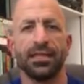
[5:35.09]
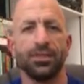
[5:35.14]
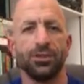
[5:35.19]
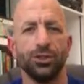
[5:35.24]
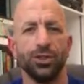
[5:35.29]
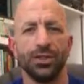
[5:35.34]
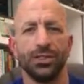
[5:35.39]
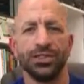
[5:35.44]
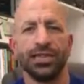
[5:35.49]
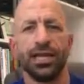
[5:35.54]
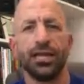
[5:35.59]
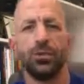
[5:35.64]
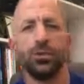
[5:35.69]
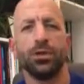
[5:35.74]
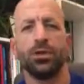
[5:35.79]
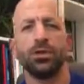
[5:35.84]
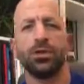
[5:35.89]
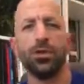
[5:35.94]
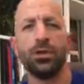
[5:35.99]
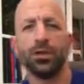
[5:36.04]
that you can take
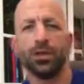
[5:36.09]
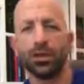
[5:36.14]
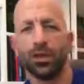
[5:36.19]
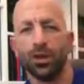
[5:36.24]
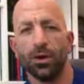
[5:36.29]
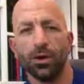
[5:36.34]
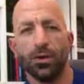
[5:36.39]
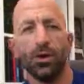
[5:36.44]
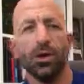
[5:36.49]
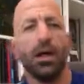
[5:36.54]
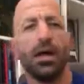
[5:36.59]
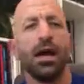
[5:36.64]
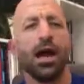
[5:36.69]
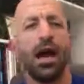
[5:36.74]
with you on the go.